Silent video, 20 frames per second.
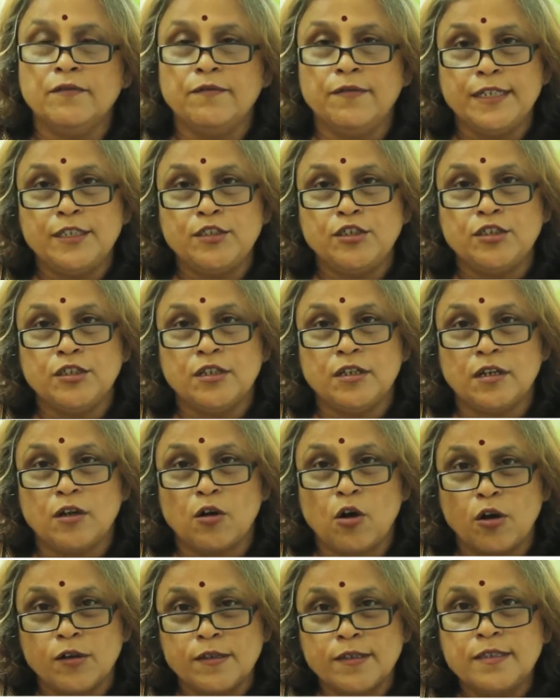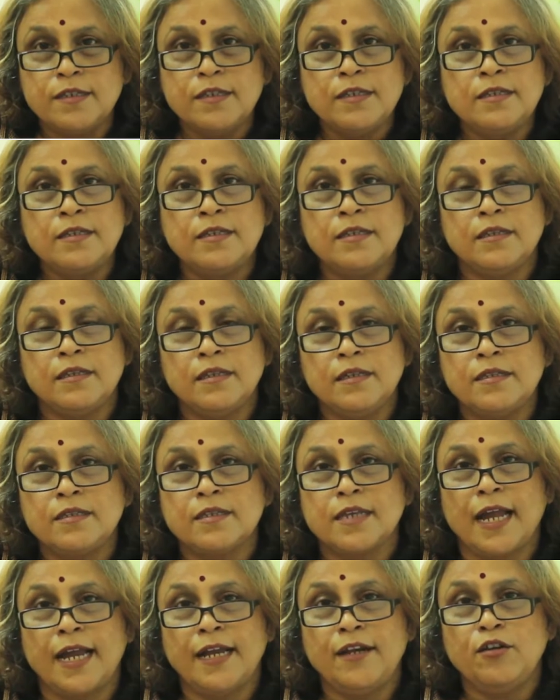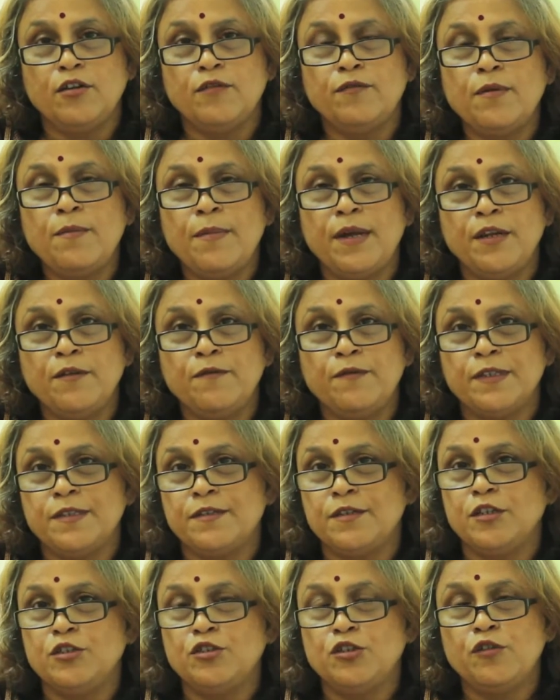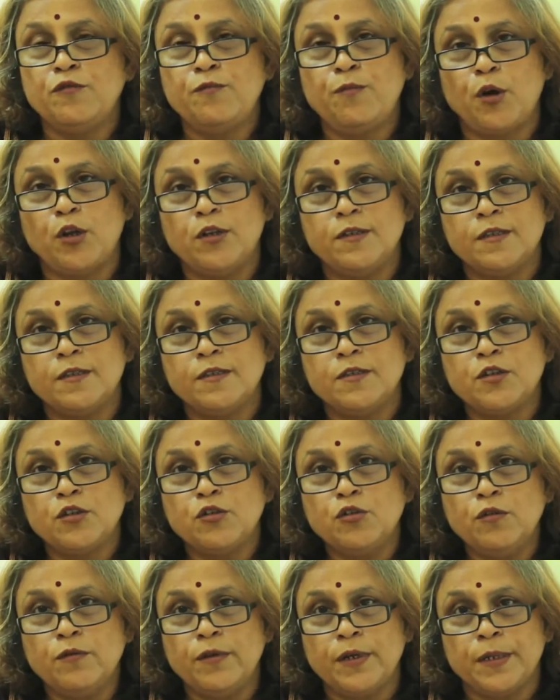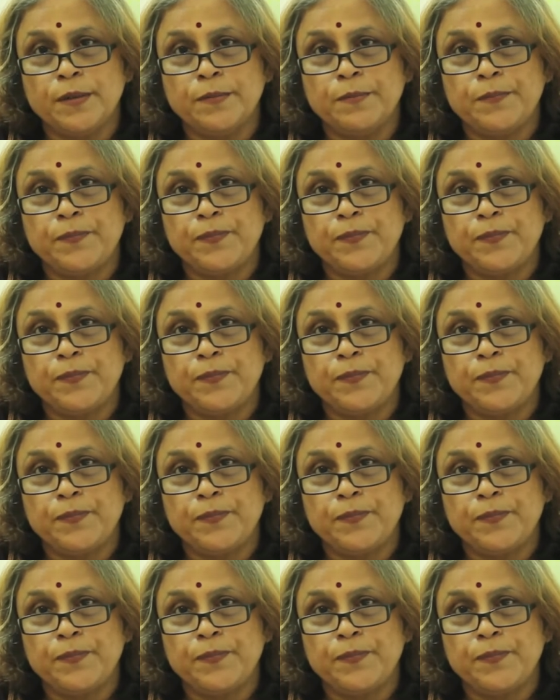which causes this kind of a manifestation of polycystic ovary.